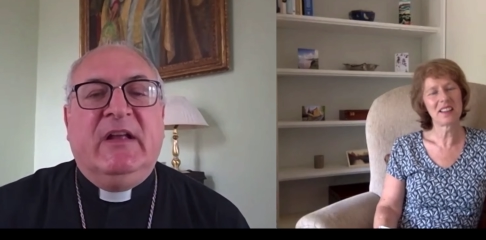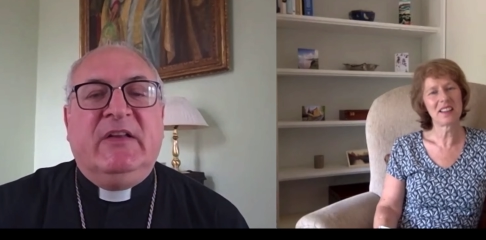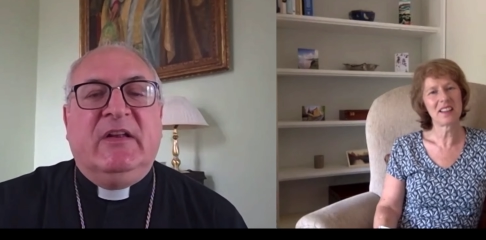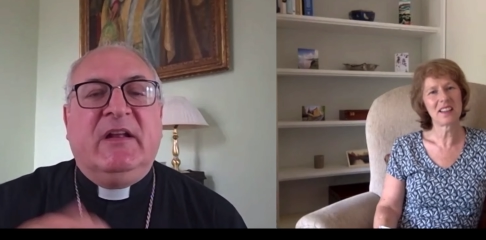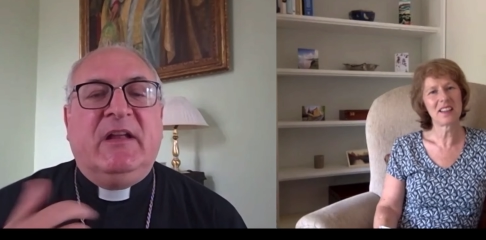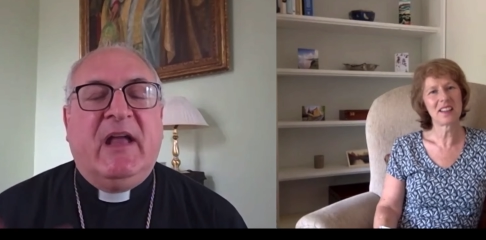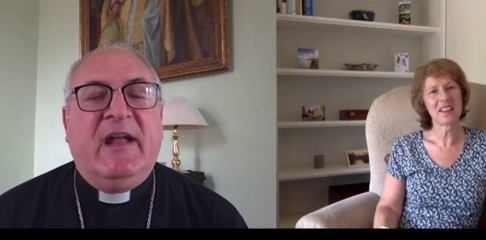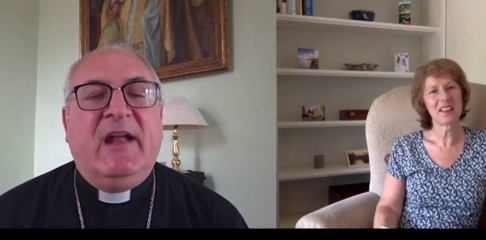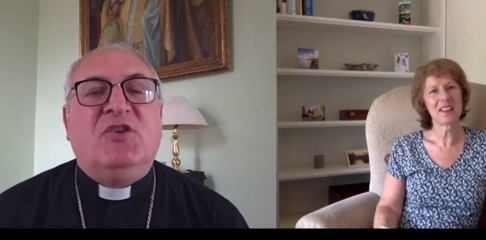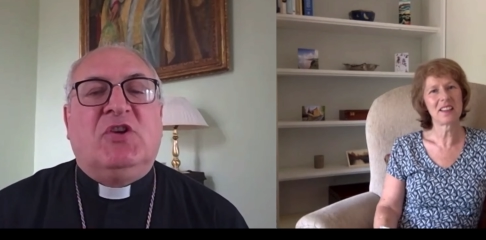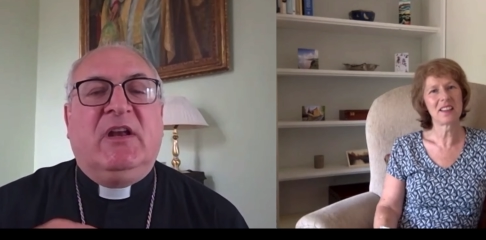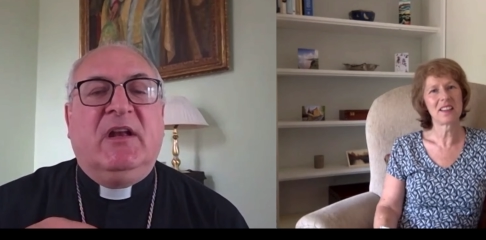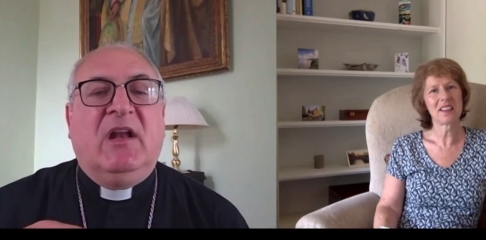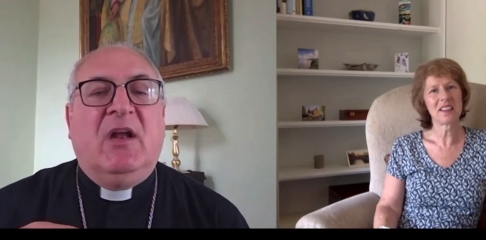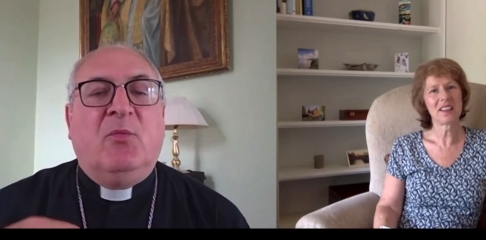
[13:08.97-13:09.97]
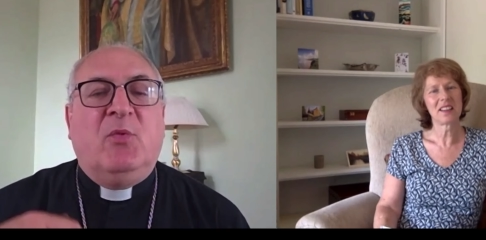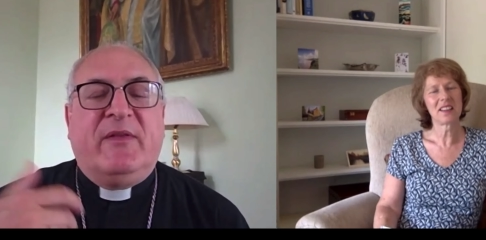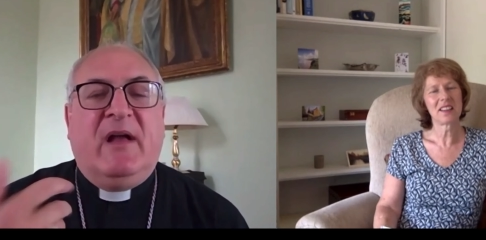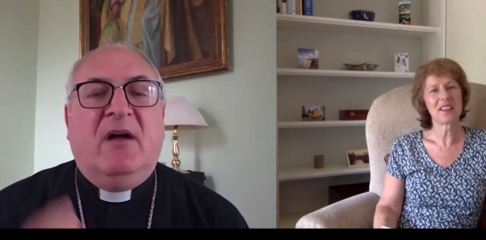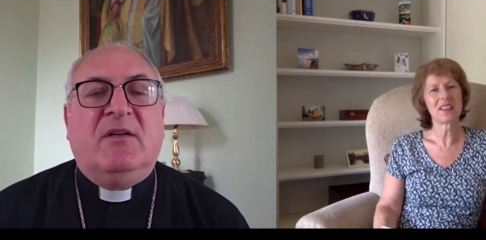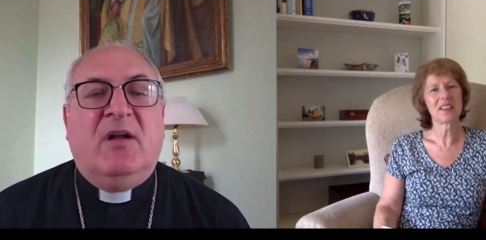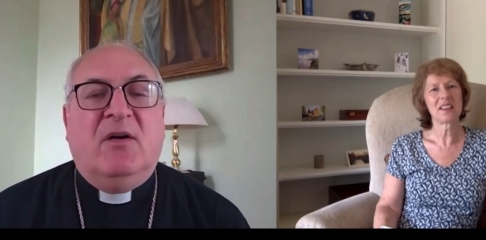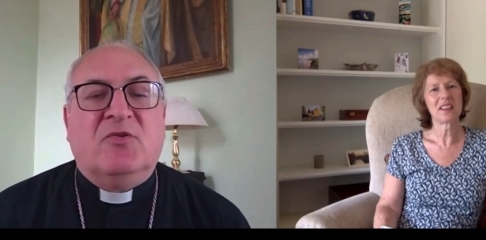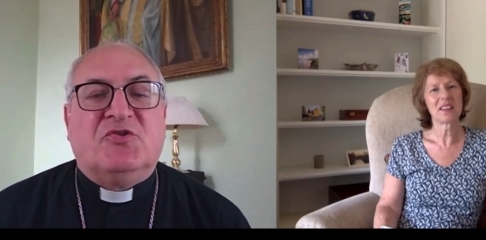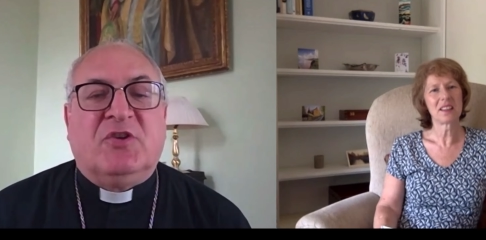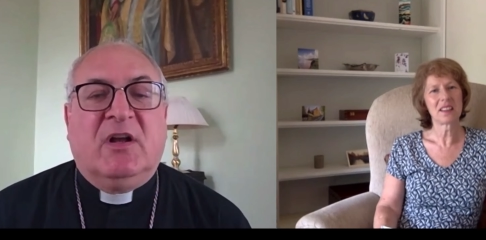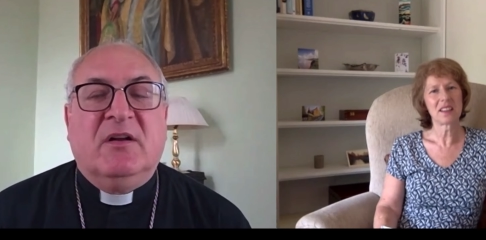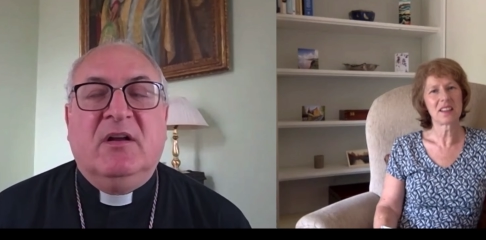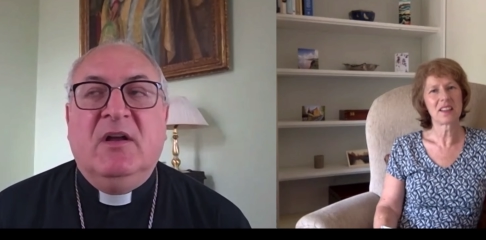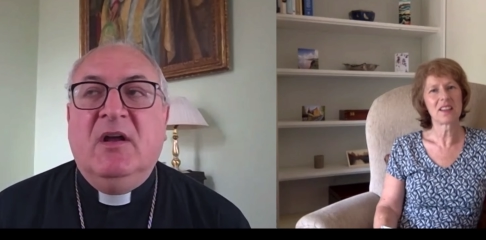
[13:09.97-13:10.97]
Speaker 1: is engaging with our
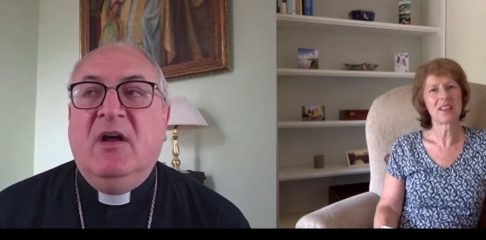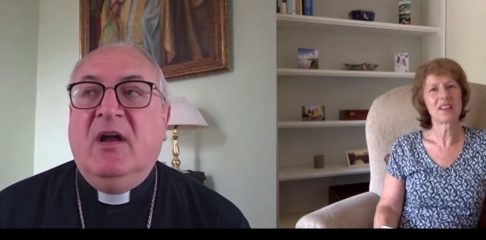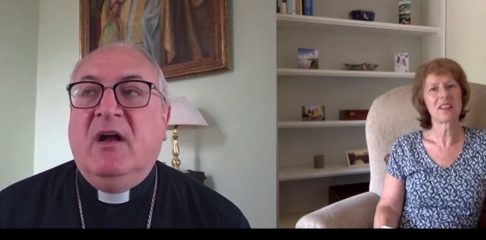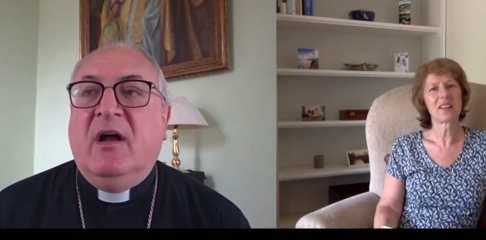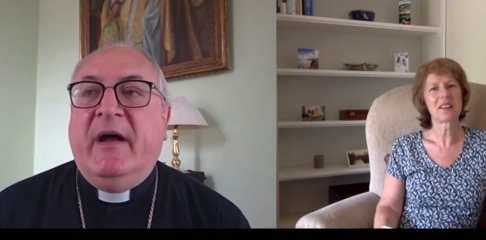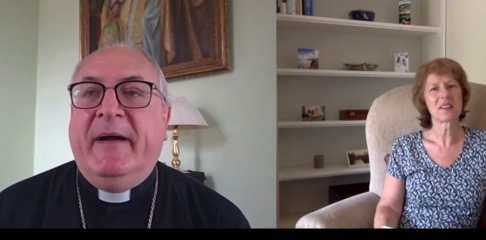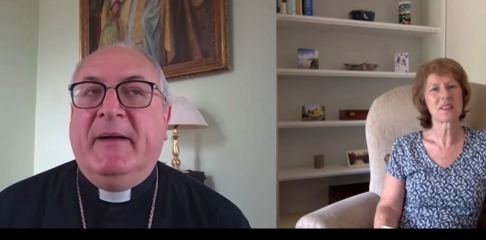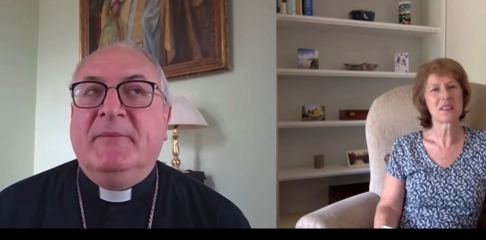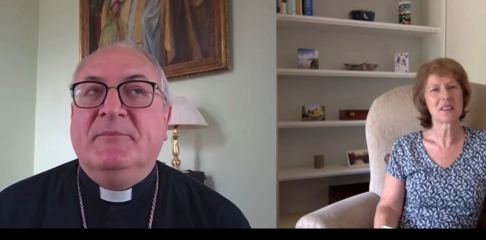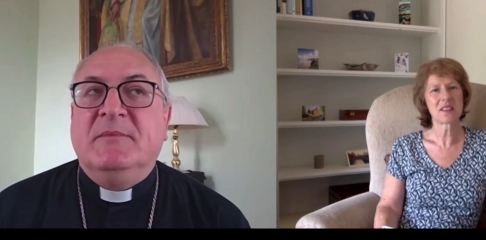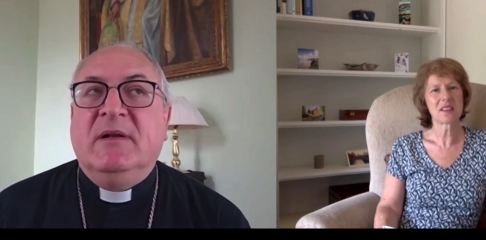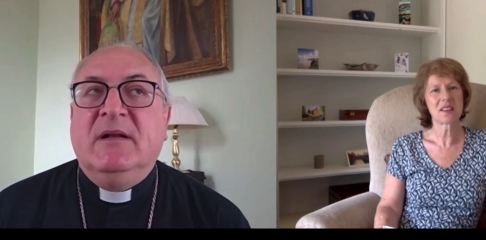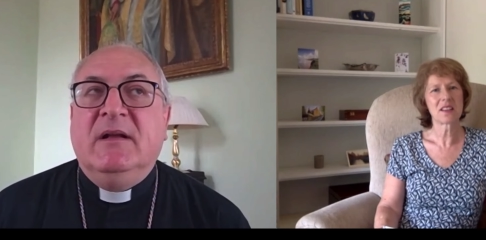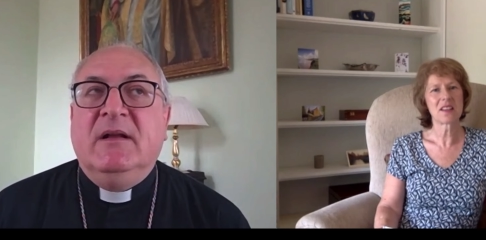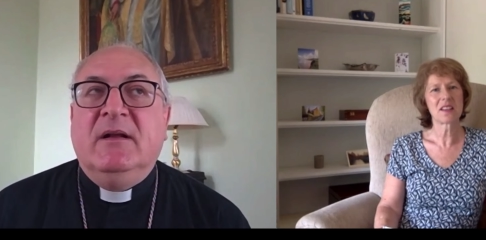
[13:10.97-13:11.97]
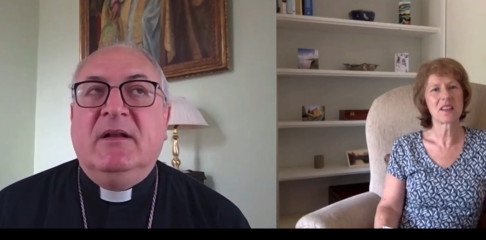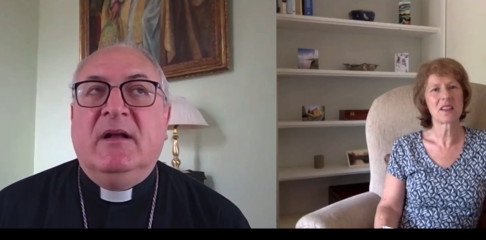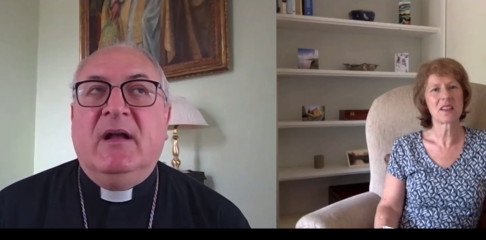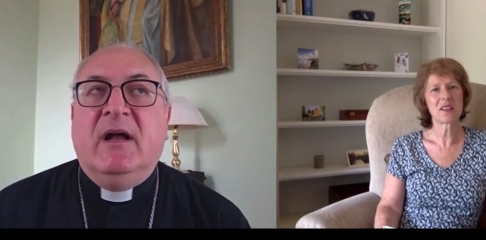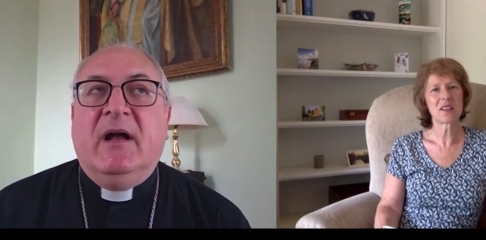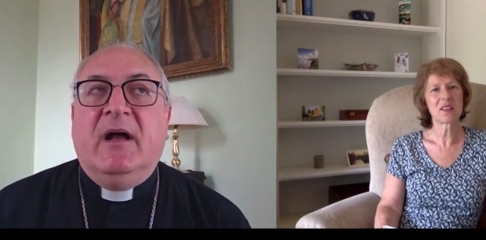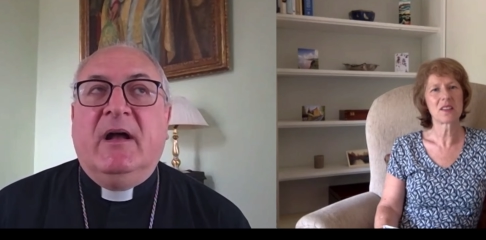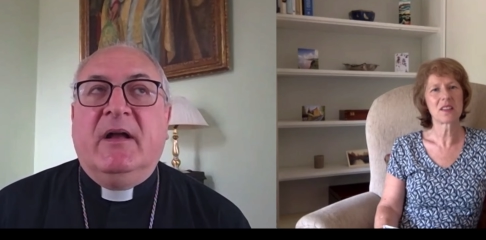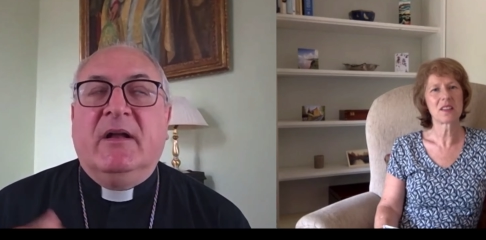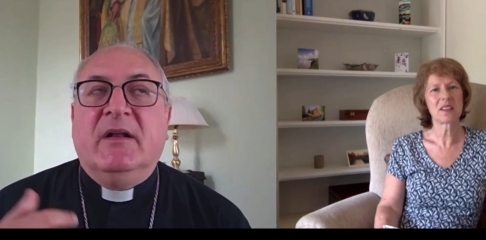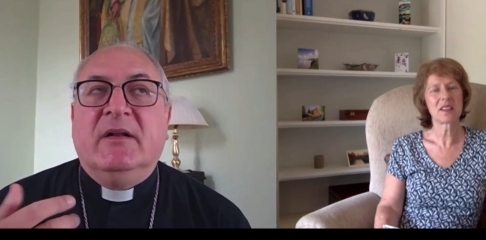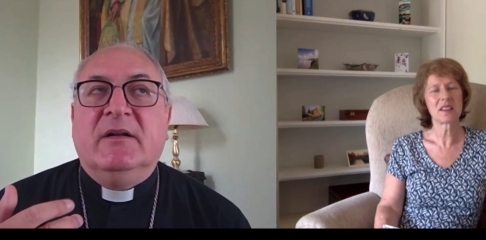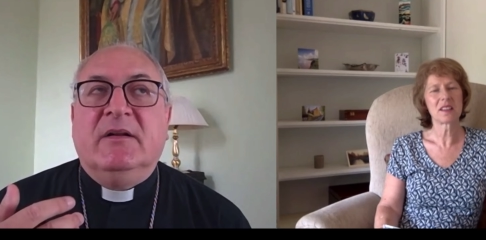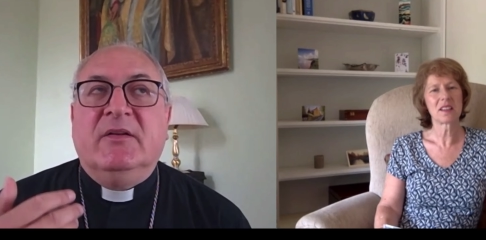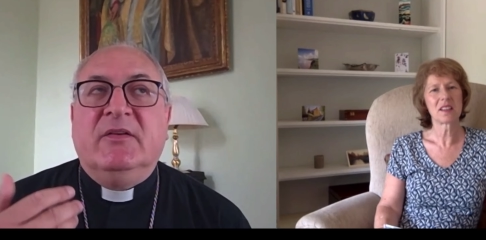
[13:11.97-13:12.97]
culture um, uh,
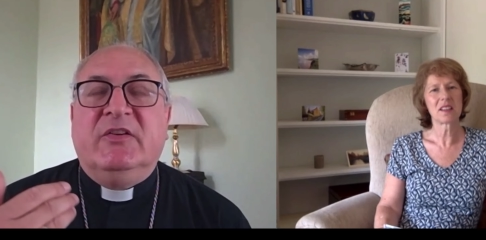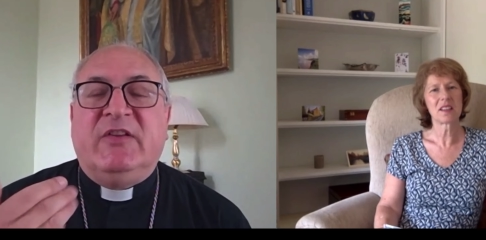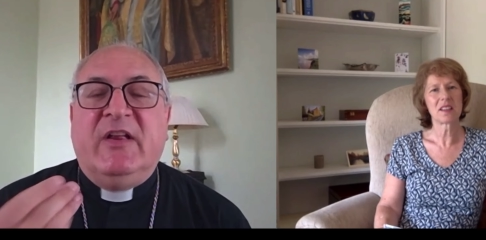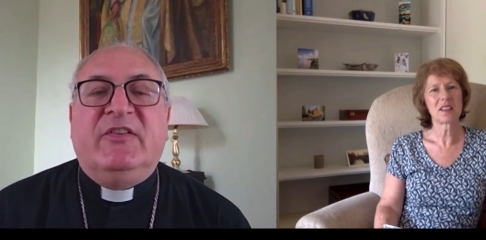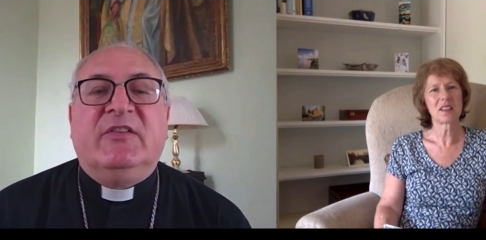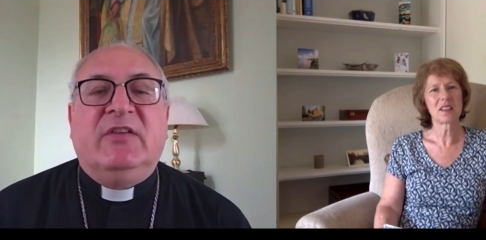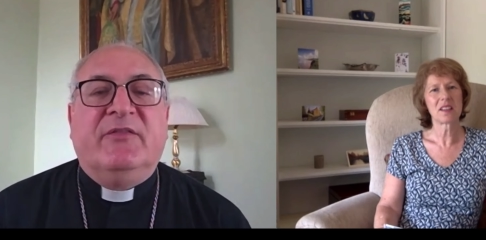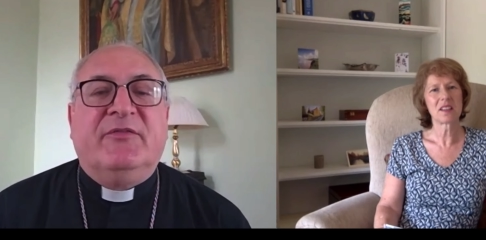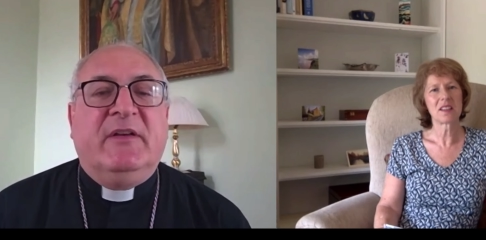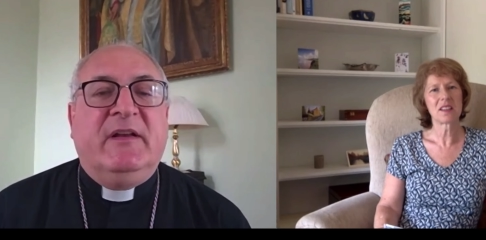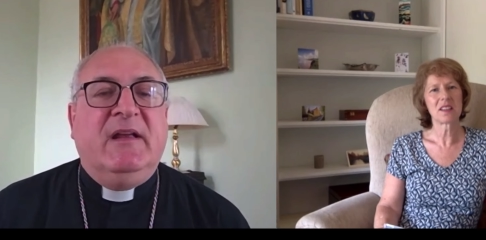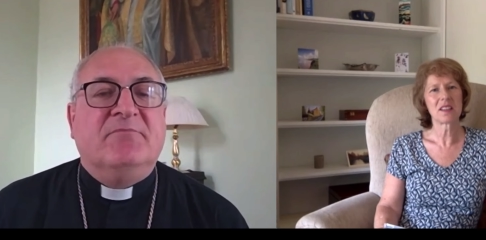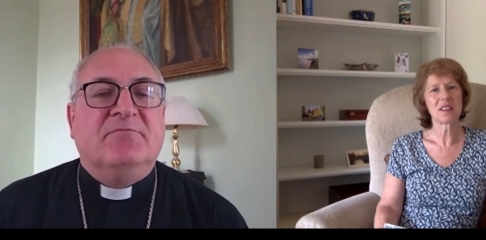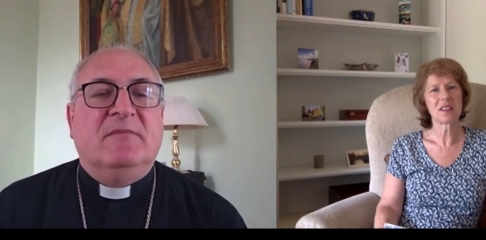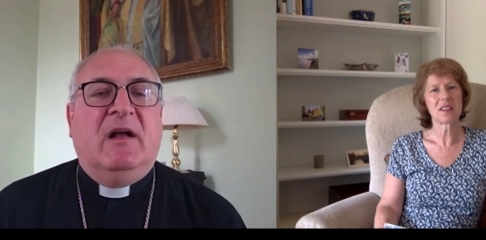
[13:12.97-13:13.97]
sensitively